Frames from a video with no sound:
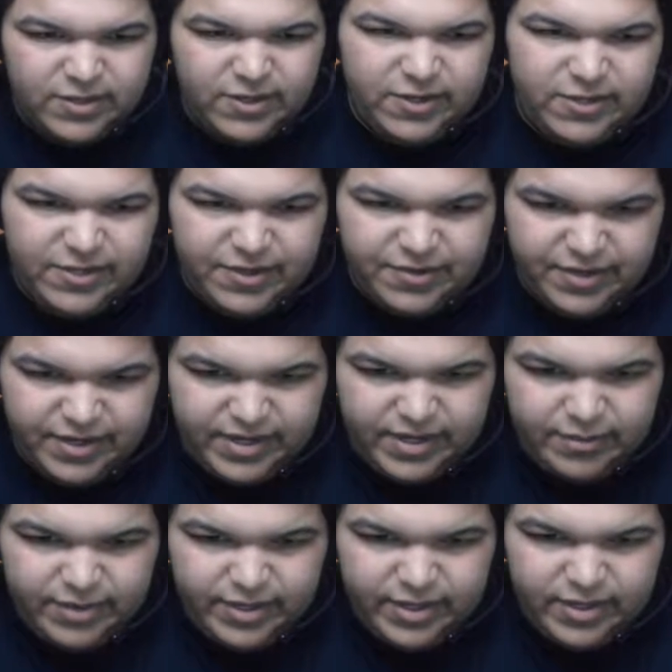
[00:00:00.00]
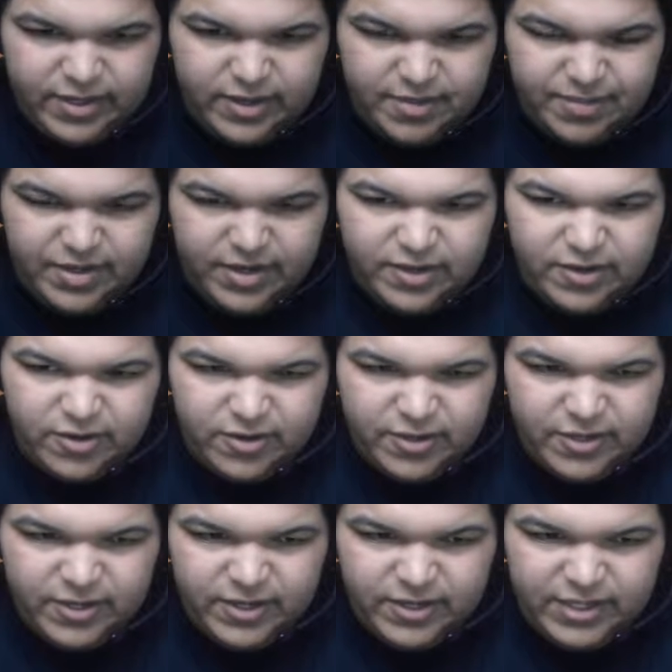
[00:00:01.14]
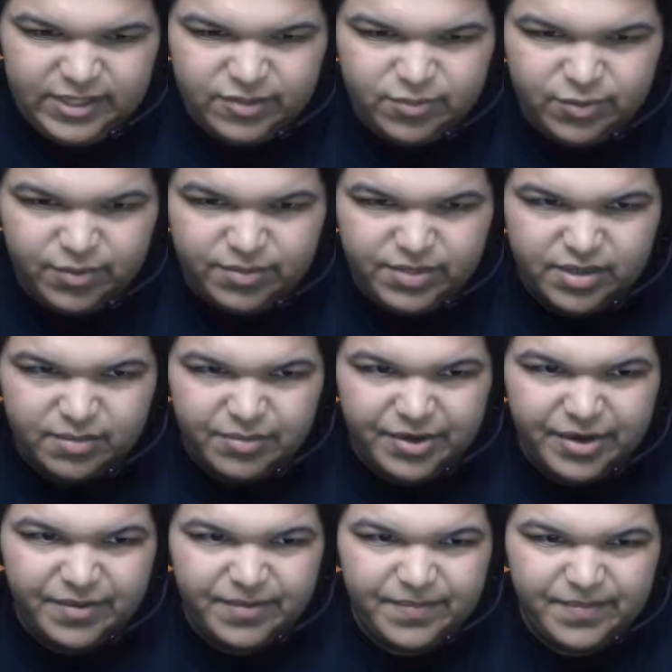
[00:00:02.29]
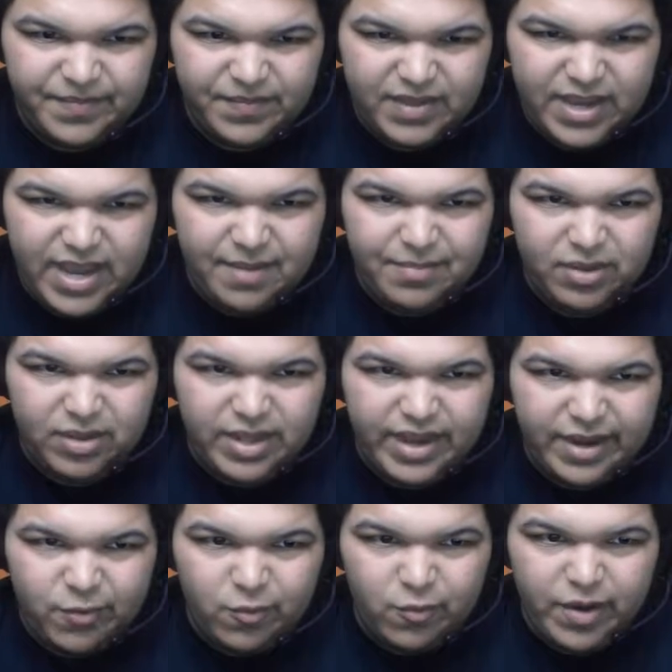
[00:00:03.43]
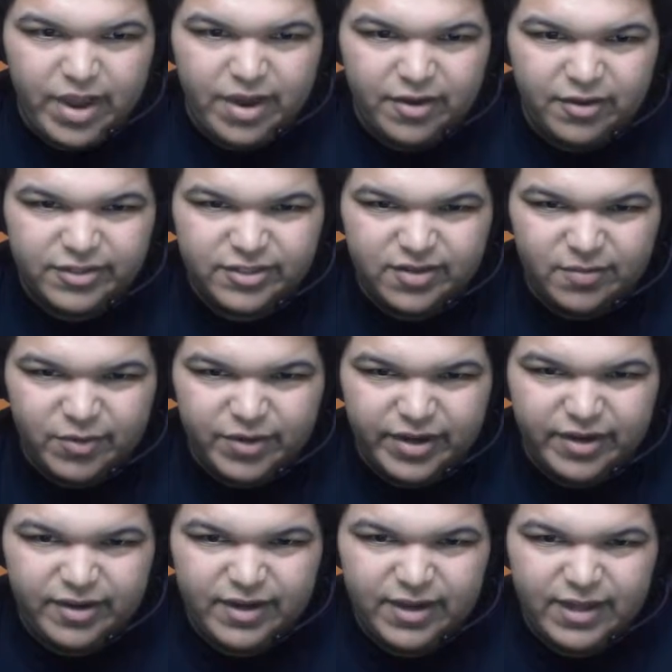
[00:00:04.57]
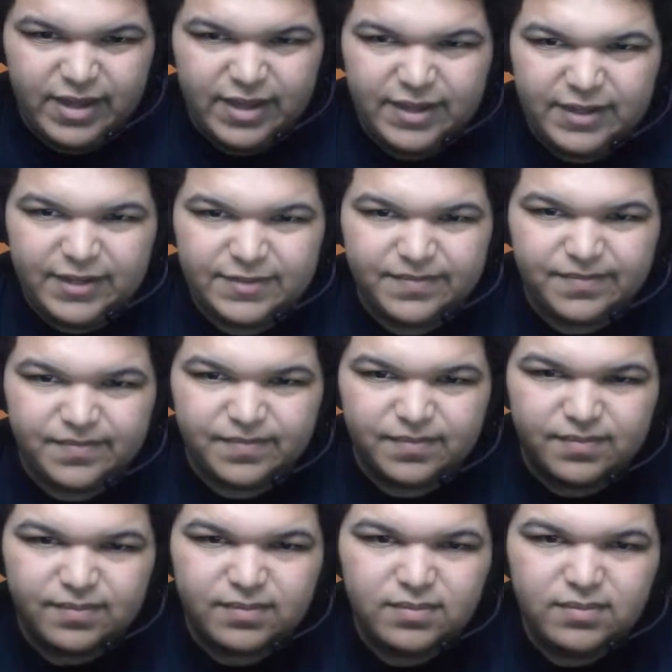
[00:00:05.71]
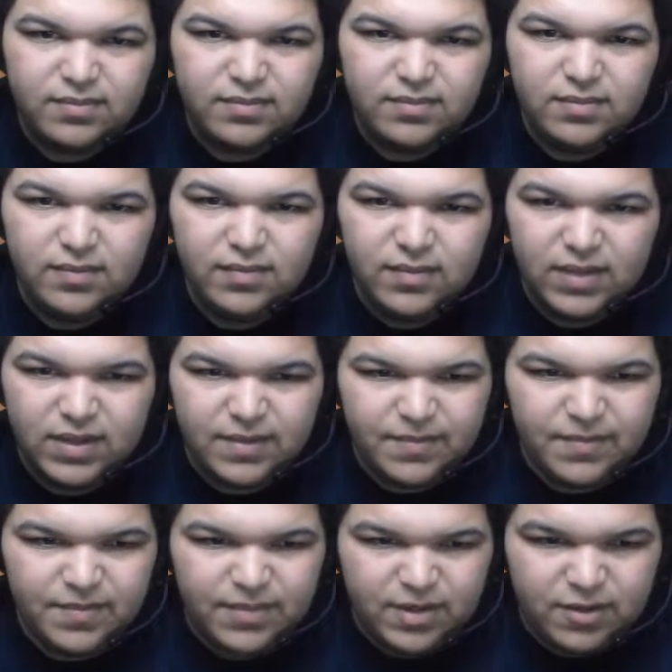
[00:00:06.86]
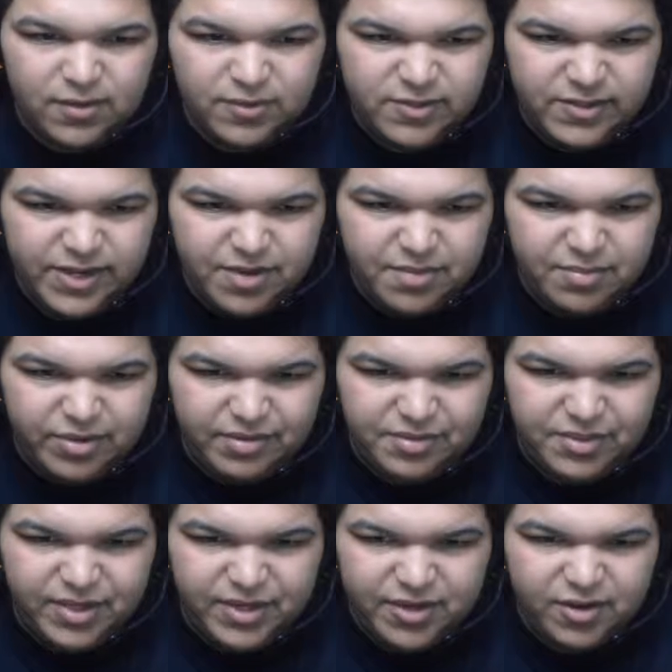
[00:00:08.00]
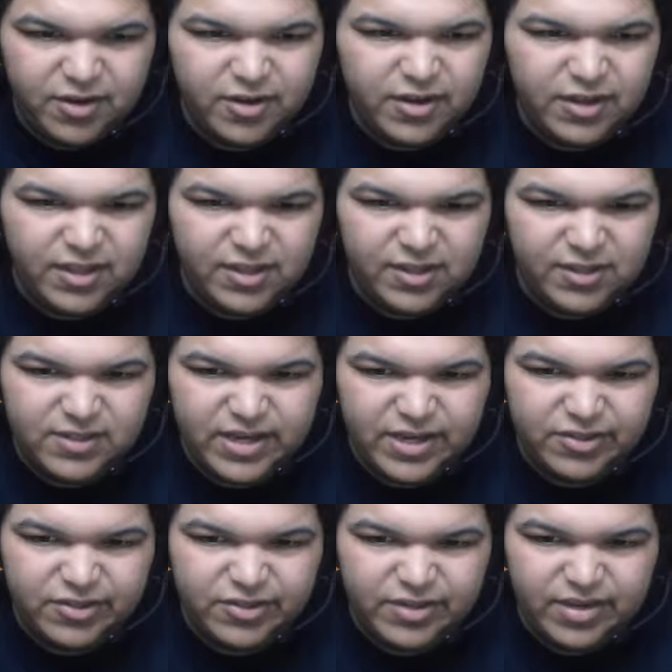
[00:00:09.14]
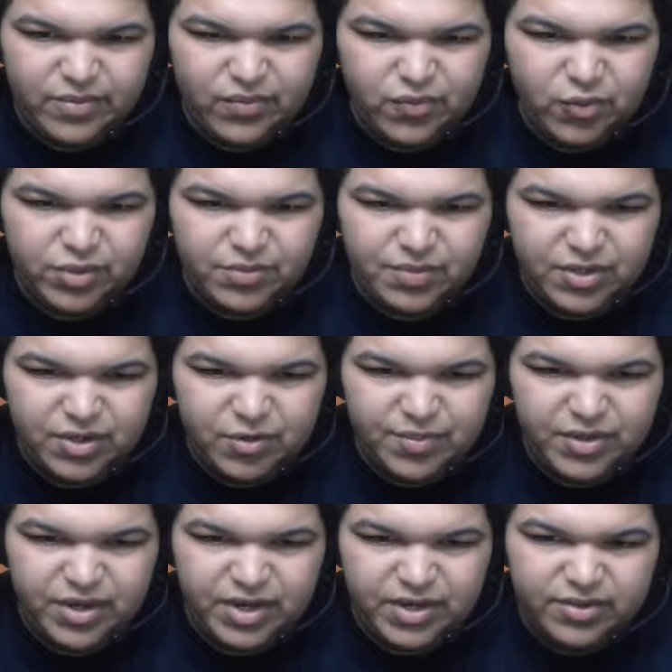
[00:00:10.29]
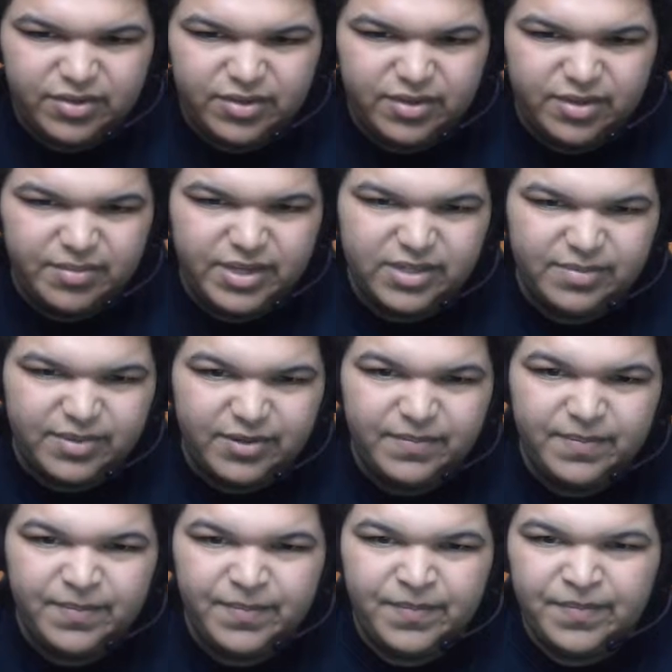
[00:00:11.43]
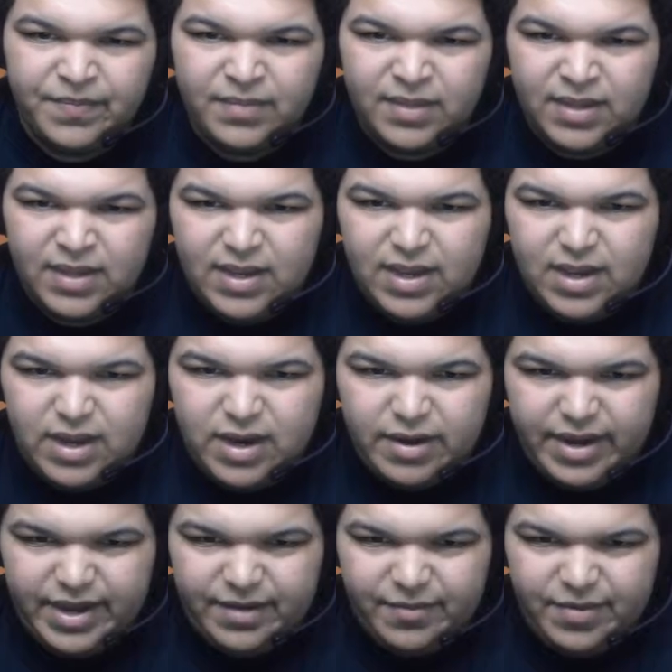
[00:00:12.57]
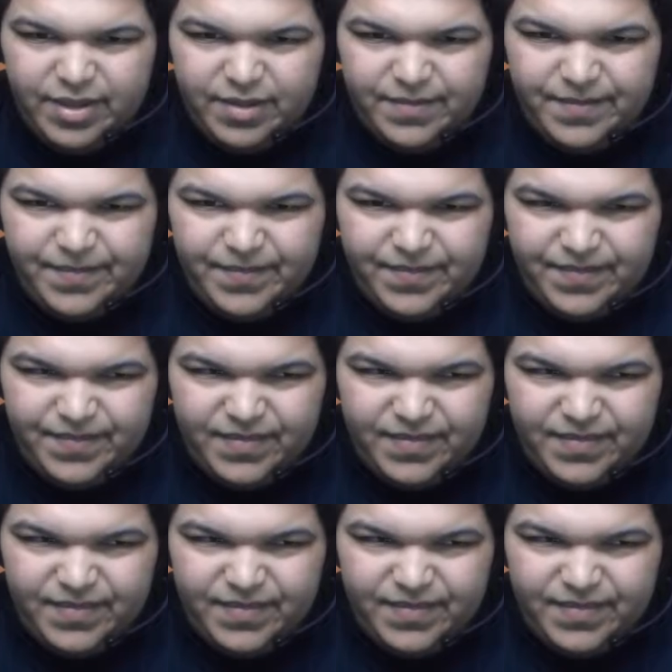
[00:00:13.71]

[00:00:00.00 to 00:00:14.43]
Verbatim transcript: I'll tell you a secret. We hid the updated card key in this room somewhere. Yeah, but, like, where somewhere? Oh, that was terrible. I was standing guard, and then these gangsters came and forced me to open the entrance to the basement. Alright, well,